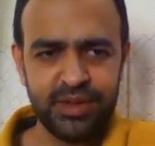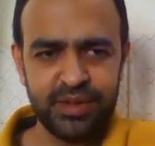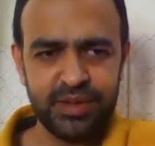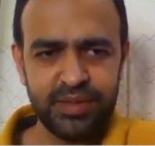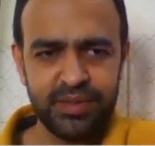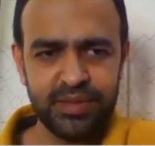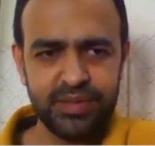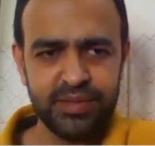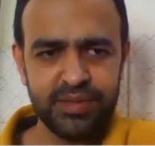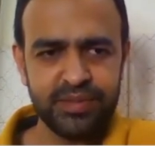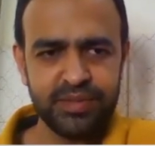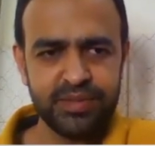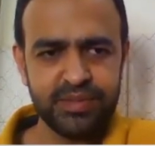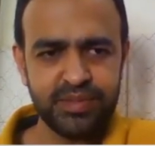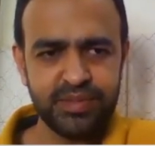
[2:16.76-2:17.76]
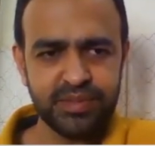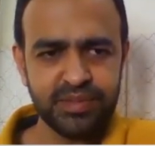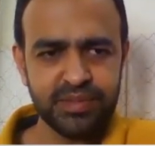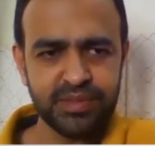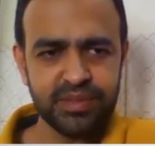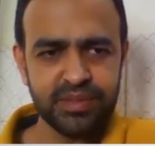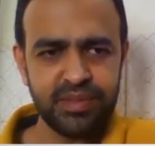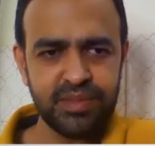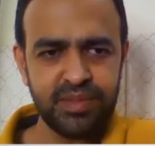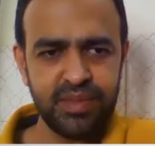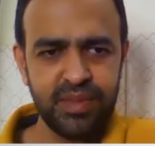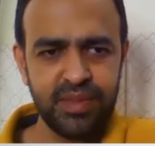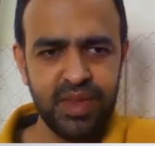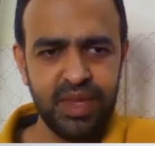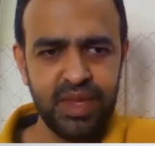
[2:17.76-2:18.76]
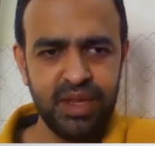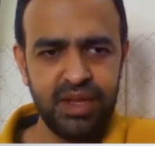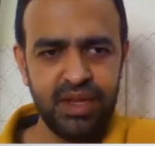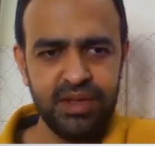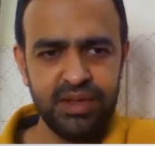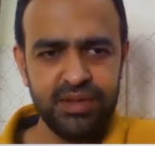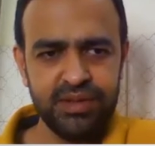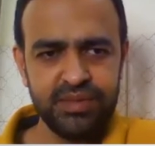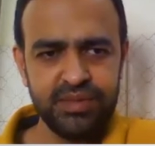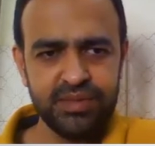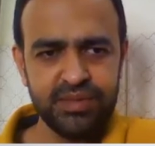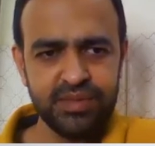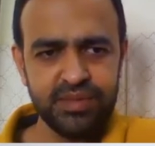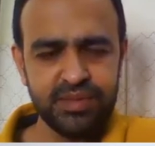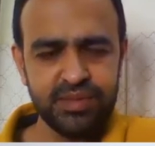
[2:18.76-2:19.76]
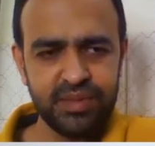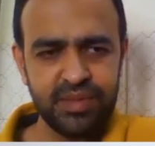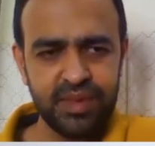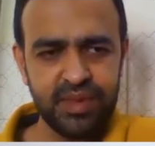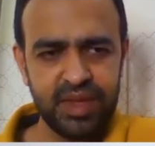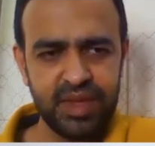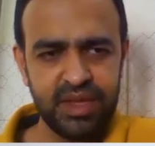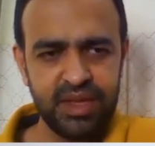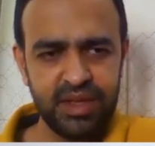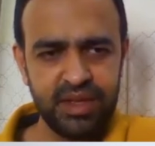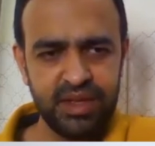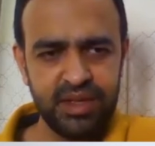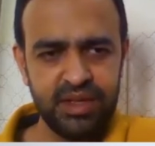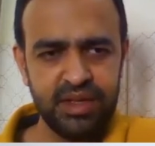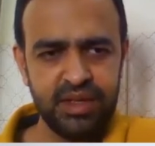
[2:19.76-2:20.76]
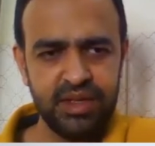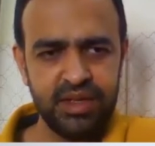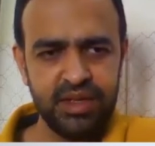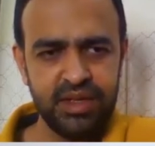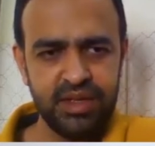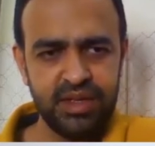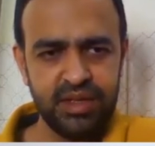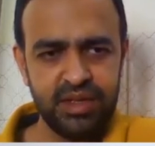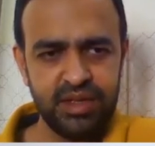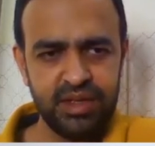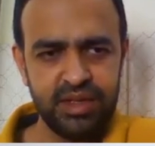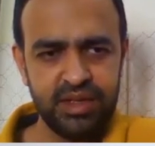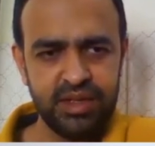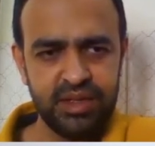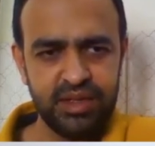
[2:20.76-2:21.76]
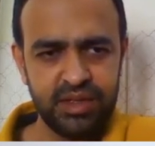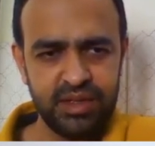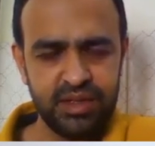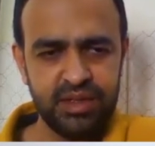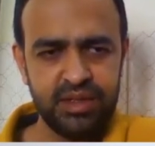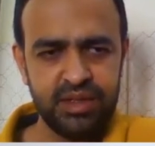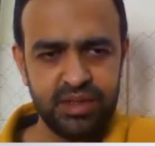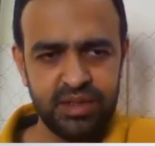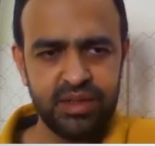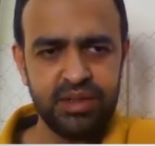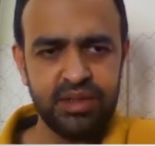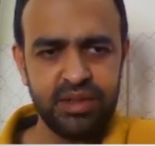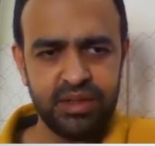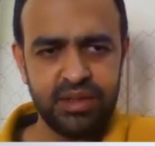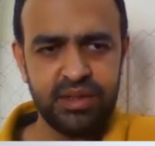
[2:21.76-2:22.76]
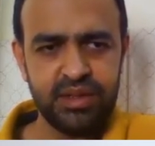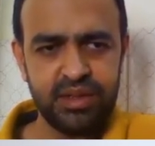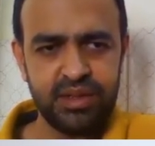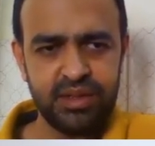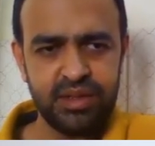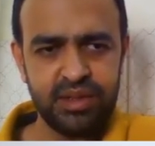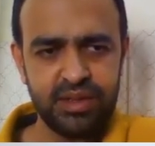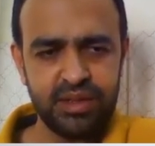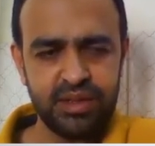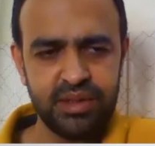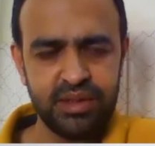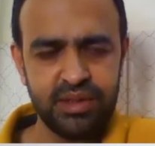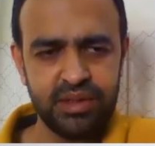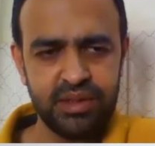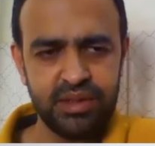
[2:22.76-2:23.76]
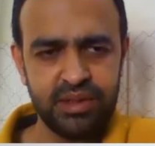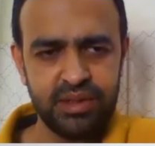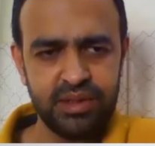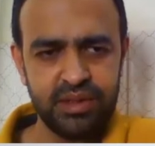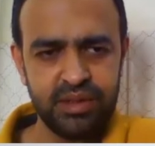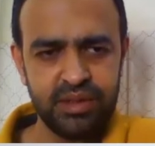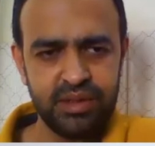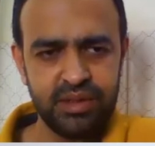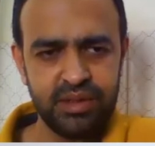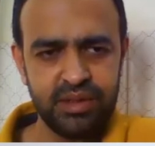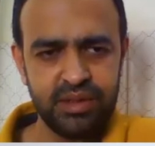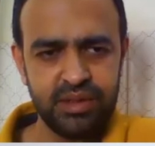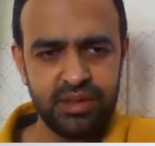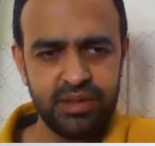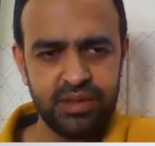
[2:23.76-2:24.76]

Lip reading: The person shown says nothing.